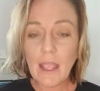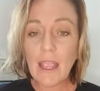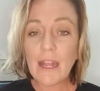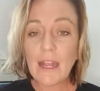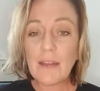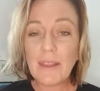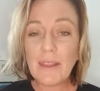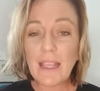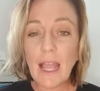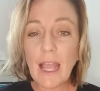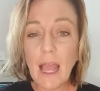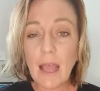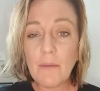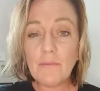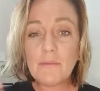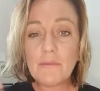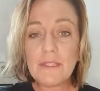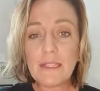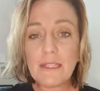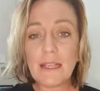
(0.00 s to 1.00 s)
And it
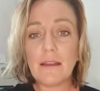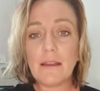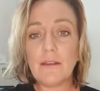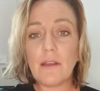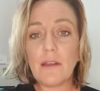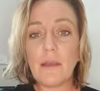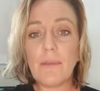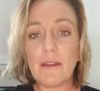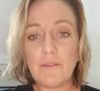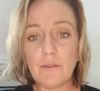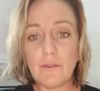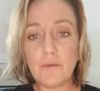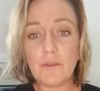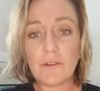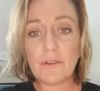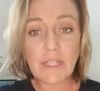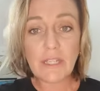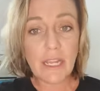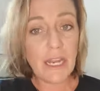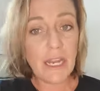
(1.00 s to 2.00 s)
becomes a, a bit of a
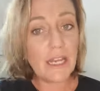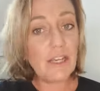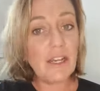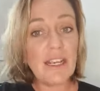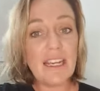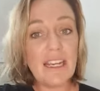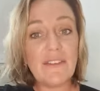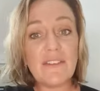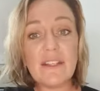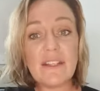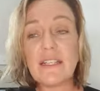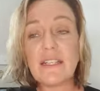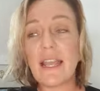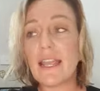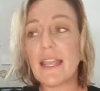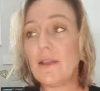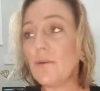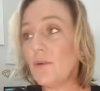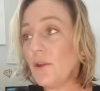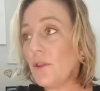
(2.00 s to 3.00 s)
routine. You can even say
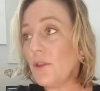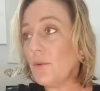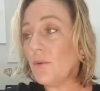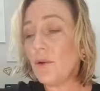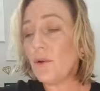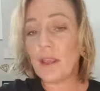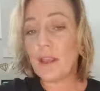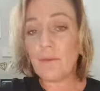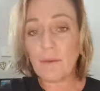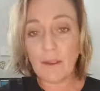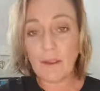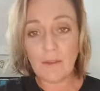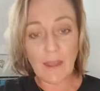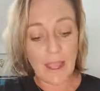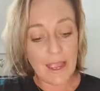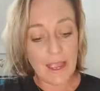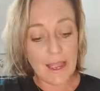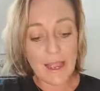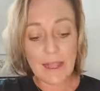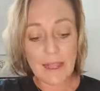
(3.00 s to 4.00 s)
it while you're walking around the
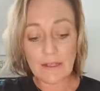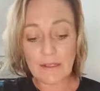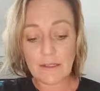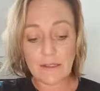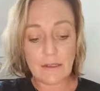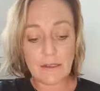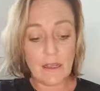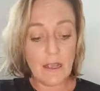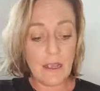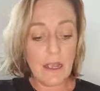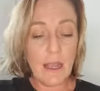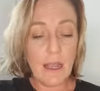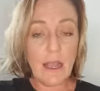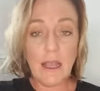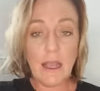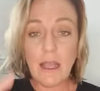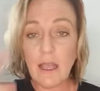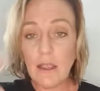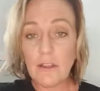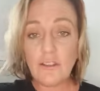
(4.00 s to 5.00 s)
house
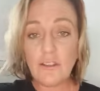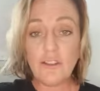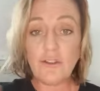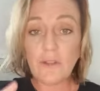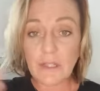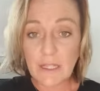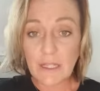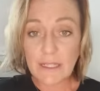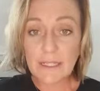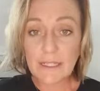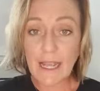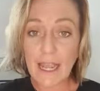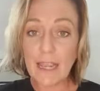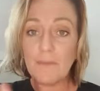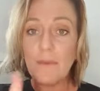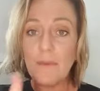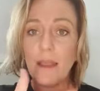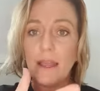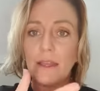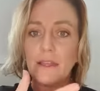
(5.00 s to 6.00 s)
during the day,
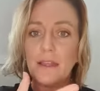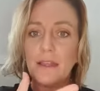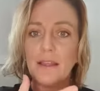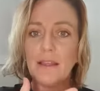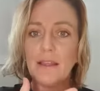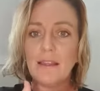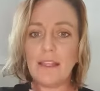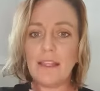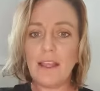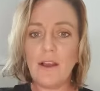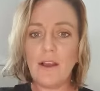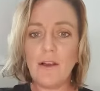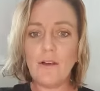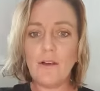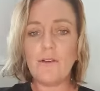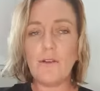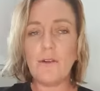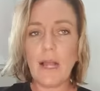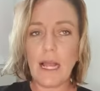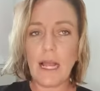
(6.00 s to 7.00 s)
but the
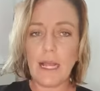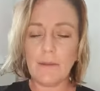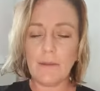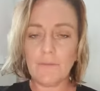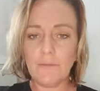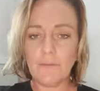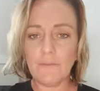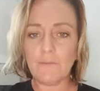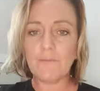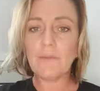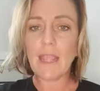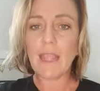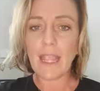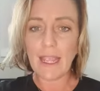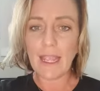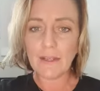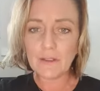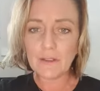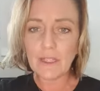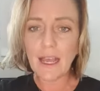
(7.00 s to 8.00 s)
whole um,
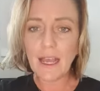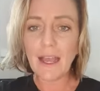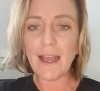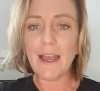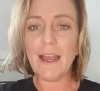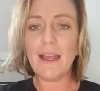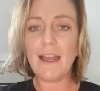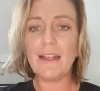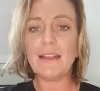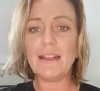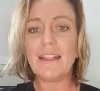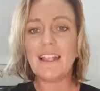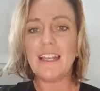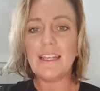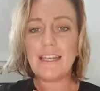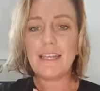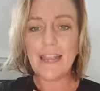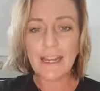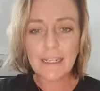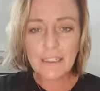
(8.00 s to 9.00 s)
hand on the heart,
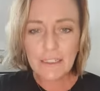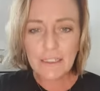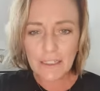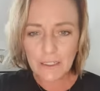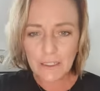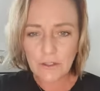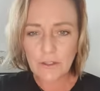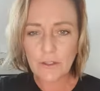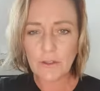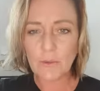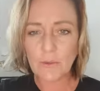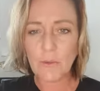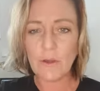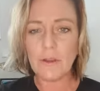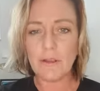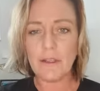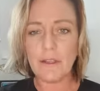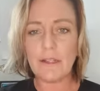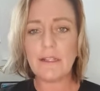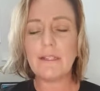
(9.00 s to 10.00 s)
connecting to the
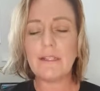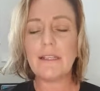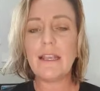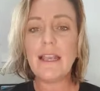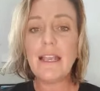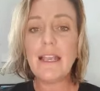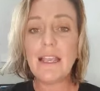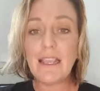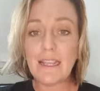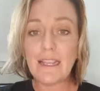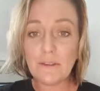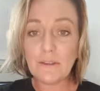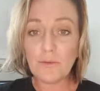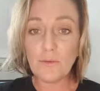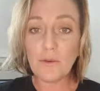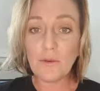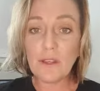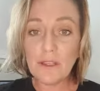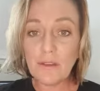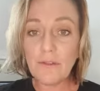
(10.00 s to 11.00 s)
words is a
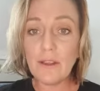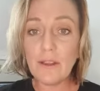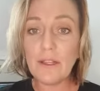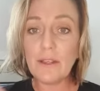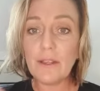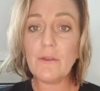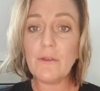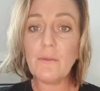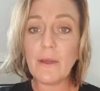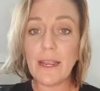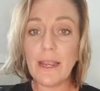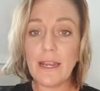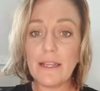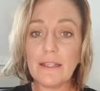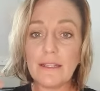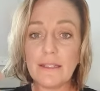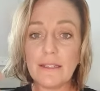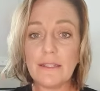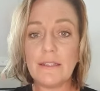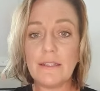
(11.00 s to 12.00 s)
really, really good way to
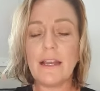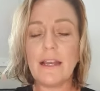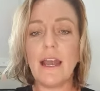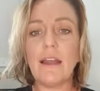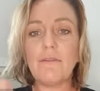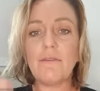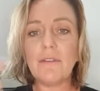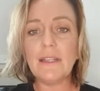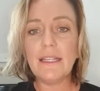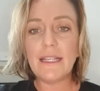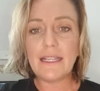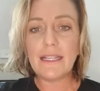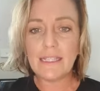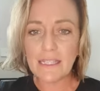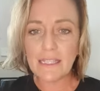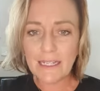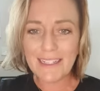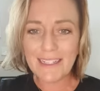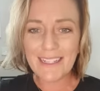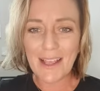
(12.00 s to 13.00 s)
start
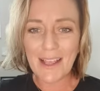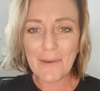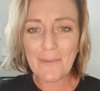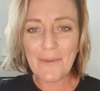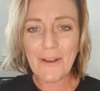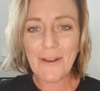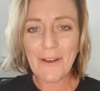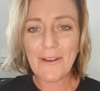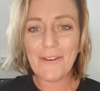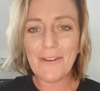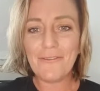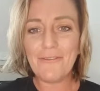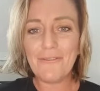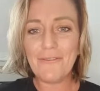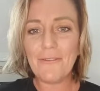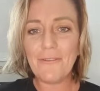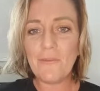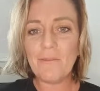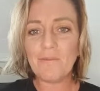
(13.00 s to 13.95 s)
releasing some of